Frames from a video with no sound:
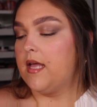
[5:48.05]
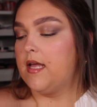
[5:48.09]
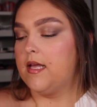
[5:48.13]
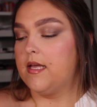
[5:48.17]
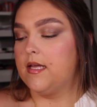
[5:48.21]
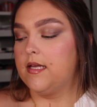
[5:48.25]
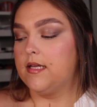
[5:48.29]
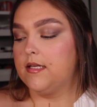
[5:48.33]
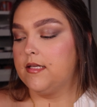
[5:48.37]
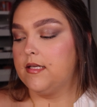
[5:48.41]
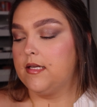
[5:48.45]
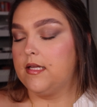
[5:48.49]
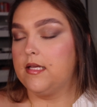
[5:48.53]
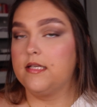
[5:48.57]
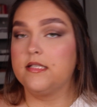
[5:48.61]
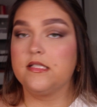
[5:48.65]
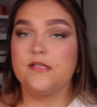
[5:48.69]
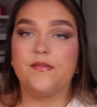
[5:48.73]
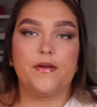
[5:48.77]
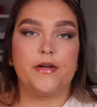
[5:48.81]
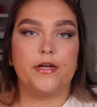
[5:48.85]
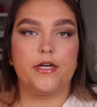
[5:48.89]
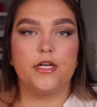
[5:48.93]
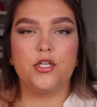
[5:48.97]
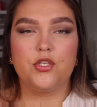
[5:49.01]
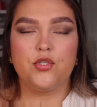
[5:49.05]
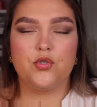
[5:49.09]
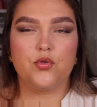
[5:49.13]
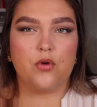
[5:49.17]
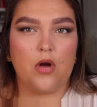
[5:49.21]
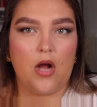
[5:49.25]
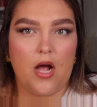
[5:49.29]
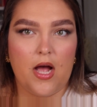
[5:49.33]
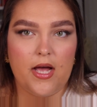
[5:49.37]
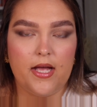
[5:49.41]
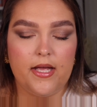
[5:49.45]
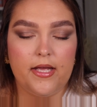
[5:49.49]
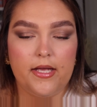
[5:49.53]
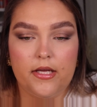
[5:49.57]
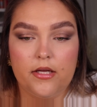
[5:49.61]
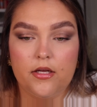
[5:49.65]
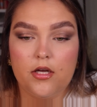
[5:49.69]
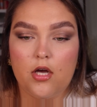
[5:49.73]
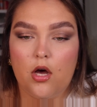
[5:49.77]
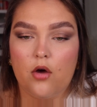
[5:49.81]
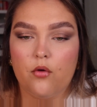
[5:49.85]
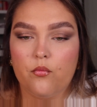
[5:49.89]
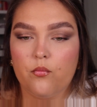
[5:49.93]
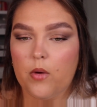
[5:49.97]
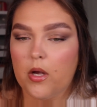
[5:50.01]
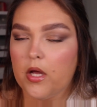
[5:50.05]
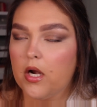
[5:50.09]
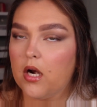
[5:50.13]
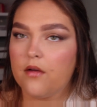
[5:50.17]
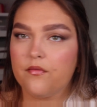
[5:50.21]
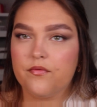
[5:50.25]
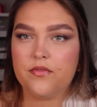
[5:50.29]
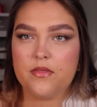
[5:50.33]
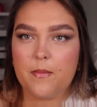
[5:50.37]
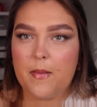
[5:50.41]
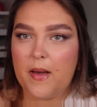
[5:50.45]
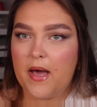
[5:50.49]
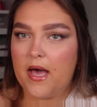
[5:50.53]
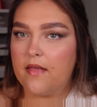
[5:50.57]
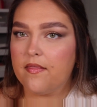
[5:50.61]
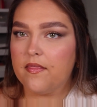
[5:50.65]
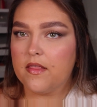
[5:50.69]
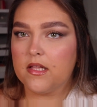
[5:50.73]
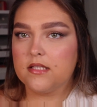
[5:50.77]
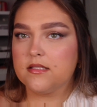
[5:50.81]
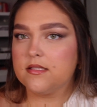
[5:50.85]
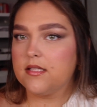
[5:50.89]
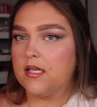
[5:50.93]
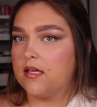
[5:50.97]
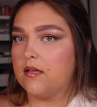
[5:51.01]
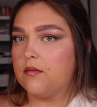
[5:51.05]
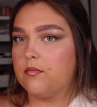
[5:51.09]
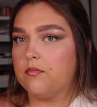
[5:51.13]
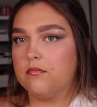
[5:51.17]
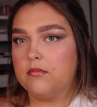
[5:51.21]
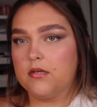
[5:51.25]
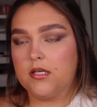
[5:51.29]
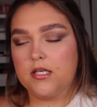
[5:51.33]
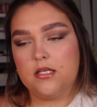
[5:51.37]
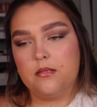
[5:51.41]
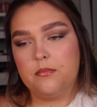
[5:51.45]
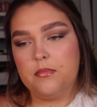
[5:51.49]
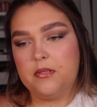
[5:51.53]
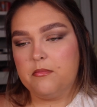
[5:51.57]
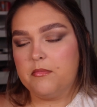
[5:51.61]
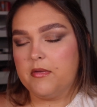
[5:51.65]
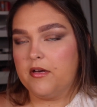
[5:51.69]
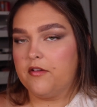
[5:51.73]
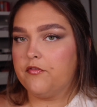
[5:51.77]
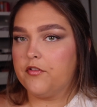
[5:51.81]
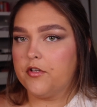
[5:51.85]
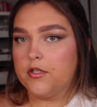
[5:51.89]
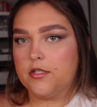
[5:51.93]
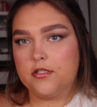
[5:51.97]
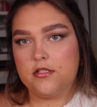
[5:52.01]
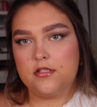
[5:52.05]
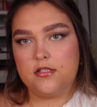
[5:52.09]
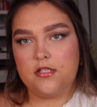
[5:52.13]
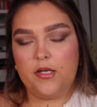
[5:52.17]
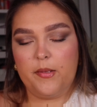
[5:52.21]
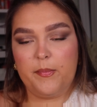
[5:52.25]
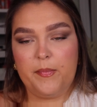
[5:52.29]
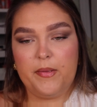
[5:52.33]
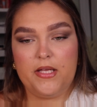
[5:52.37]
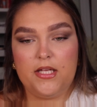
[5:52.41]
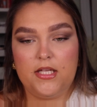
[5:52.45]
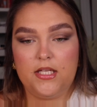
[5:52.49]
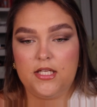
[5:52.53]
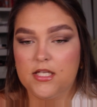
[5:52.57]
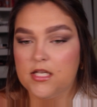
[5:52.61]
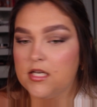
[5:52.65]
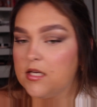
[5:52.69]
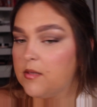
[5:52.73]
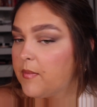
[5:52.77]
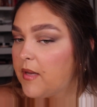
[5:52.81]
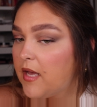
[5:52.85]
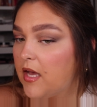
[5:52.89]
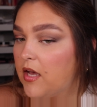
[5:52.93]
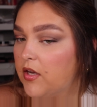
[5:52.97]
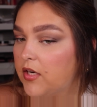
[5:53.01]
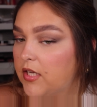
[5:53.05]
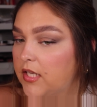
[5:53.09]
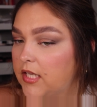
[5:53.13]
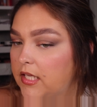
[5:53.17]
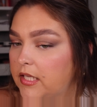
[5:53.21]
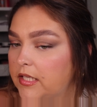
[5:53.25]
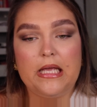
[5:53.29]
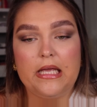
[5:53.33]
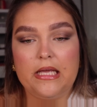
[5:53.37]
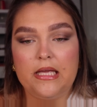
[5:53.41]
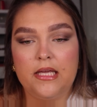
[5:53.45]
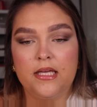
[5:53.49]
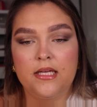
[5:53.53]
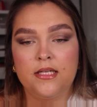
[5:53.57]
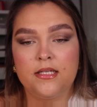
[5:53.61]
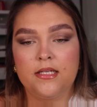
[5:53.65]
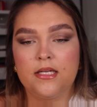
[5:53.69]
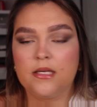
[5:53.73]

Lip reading: It is very drying right off the bat. That's like gonna be my first opinion about it, and